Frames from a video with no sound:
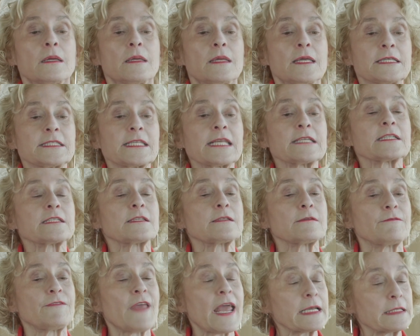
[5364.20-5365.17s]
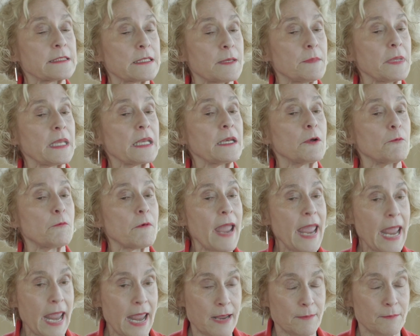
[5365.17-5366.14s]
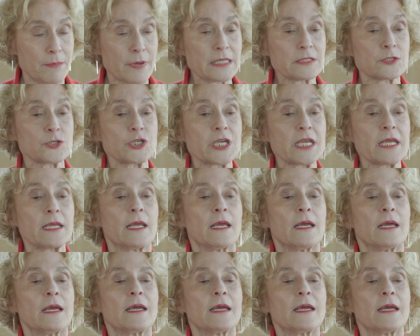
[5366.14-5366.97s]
is its victim in a way, but she